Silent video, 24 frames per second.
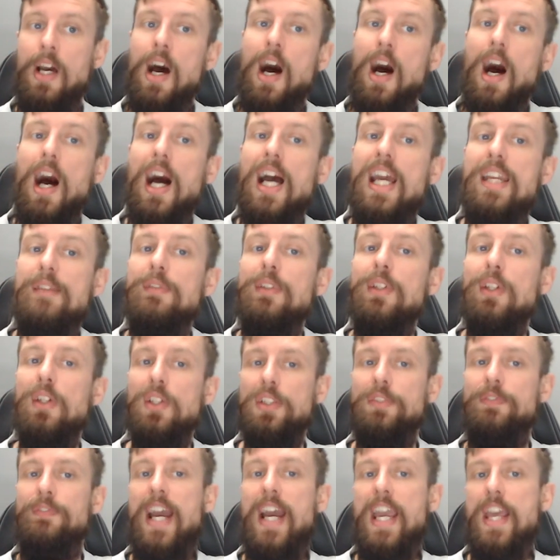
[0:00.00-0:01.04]
I even
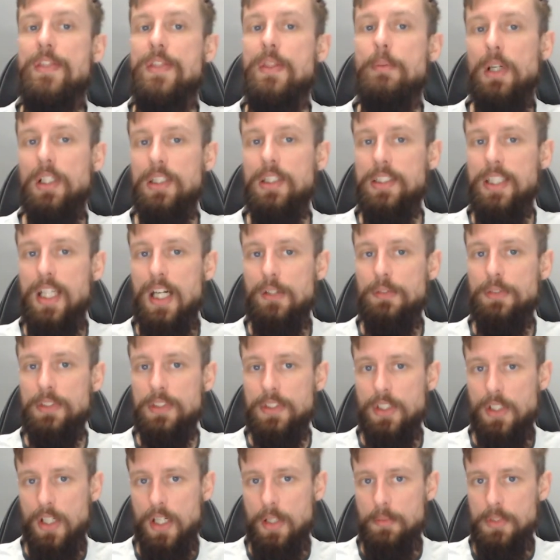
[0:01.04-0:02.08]
lost faith in myself at
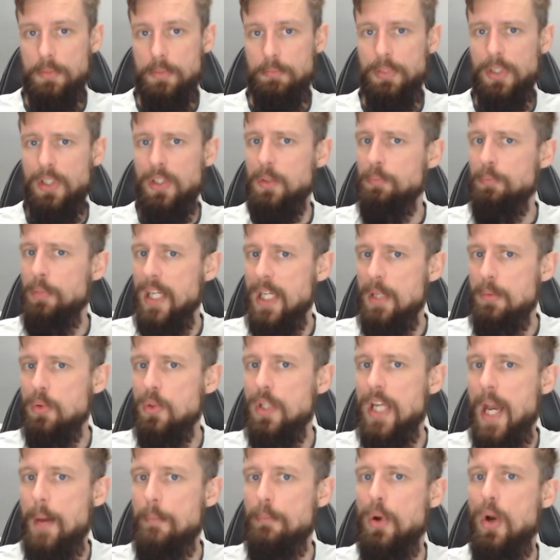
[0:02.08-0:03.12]
times because people
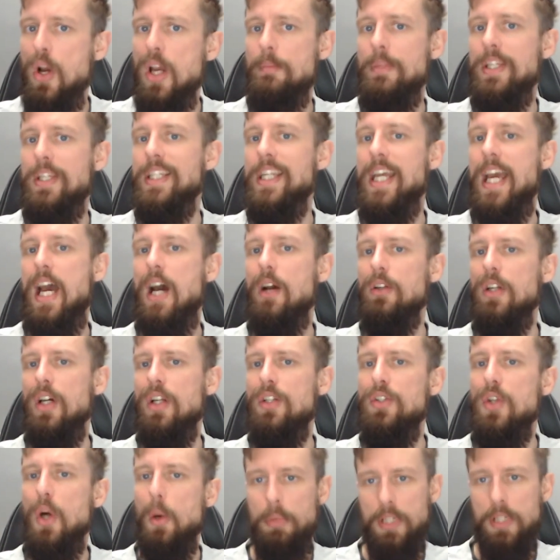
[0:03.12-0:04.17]
kept putting me down
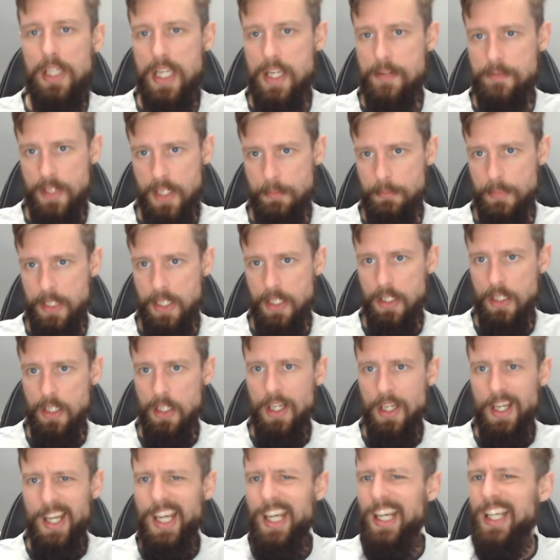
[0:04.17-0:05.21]
and not believing in me.
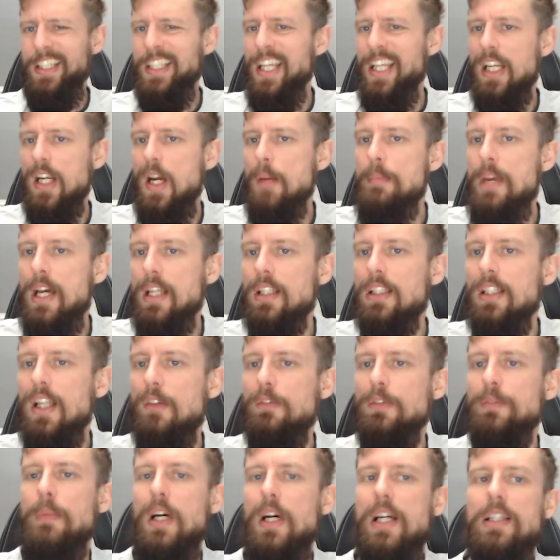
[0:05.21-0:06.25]
Then I met the
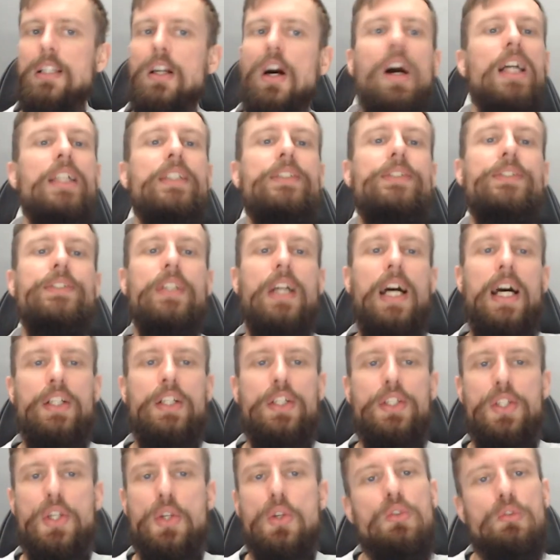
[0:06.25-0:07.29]
love of my life and
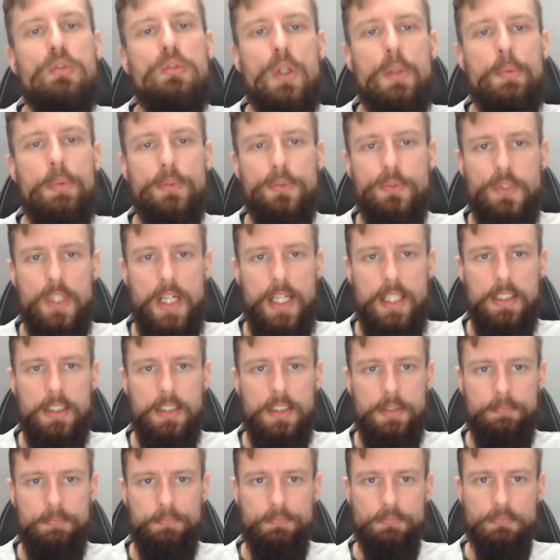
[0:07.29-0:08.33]
a new group of friends.